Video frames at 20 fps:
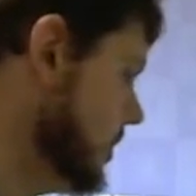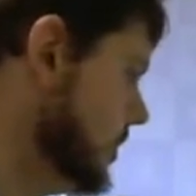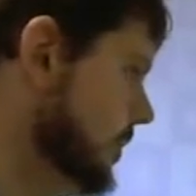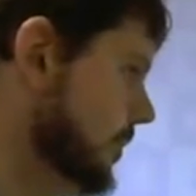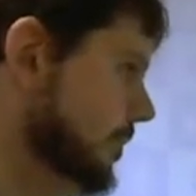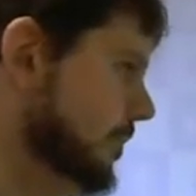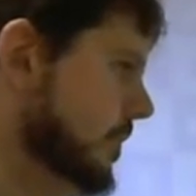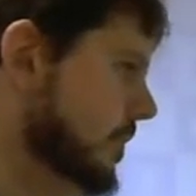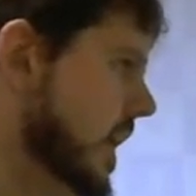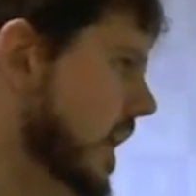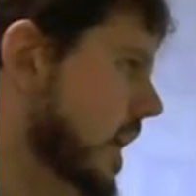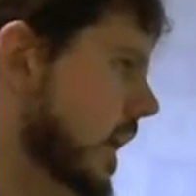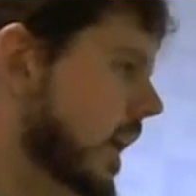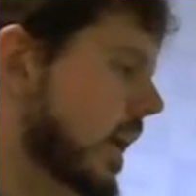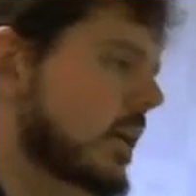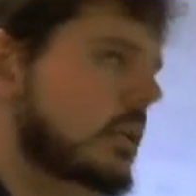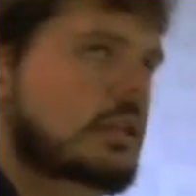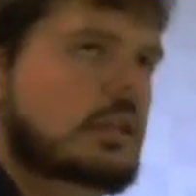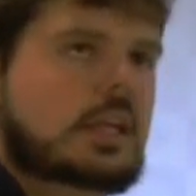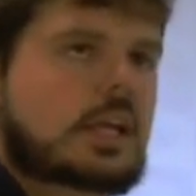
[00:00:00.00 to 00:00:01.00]
and links
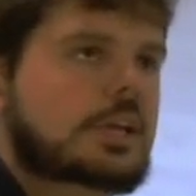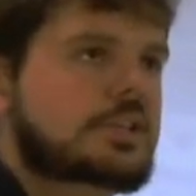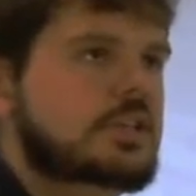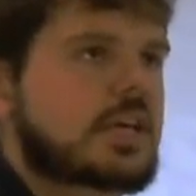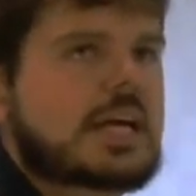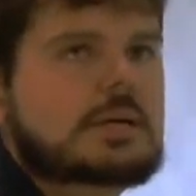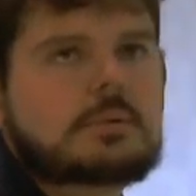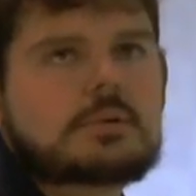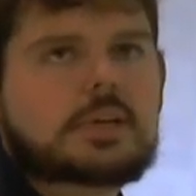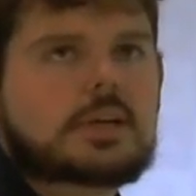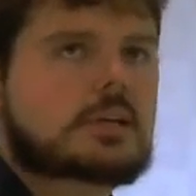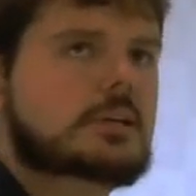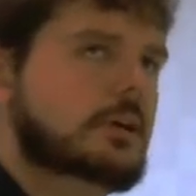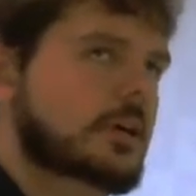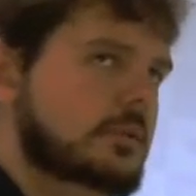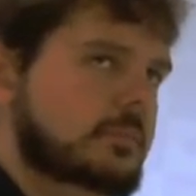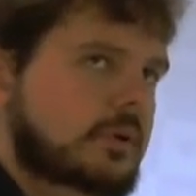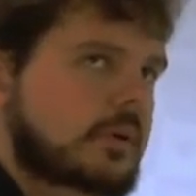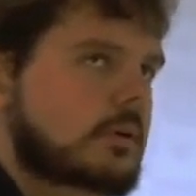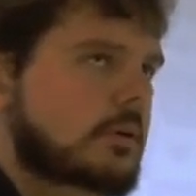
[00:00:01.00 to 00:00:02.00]
to everything I talked about, all
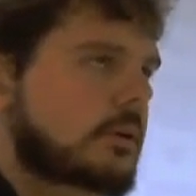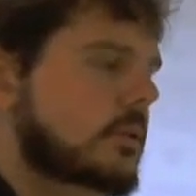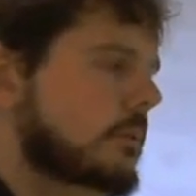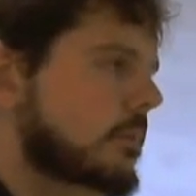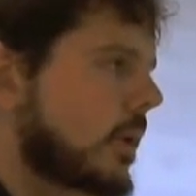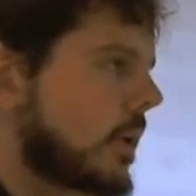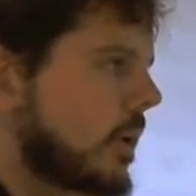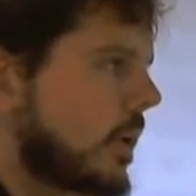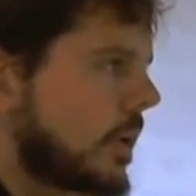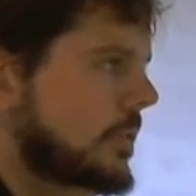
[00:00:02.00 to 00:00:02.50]
the products, all the